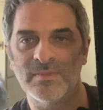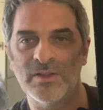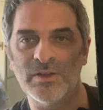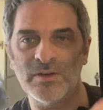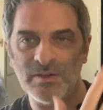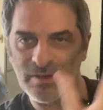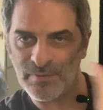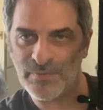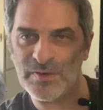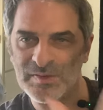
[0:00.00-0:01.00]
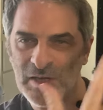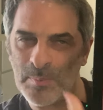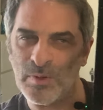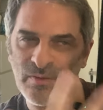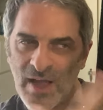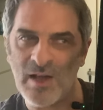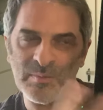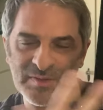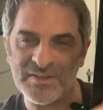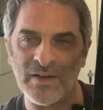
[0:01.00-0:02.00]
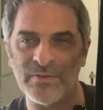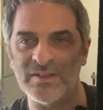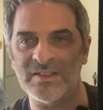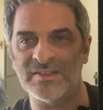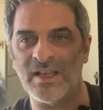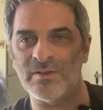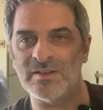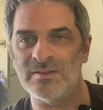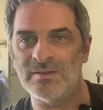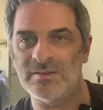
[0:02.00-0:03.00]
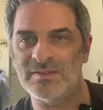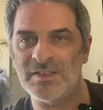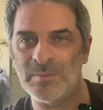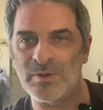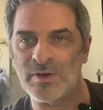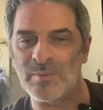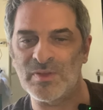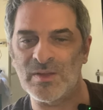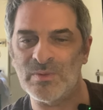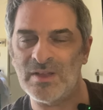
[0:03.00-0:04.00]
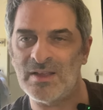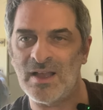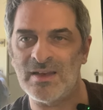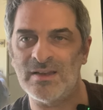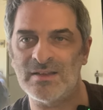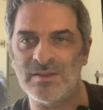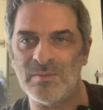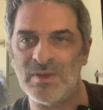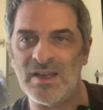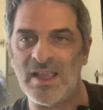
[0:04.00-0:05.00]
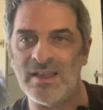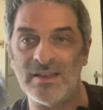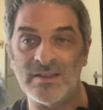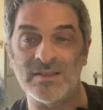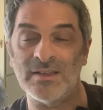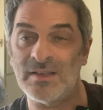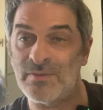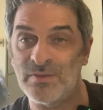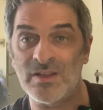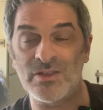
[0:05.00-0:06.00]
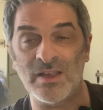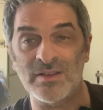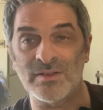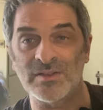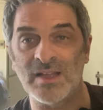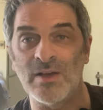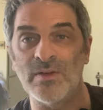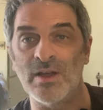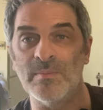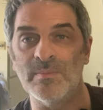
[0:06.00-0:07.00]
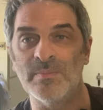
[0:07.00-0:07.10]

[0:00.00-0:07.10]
Their first couple of albums definitely sounded similar, but then when they got into the mid-80s, they definitely changed their sound up.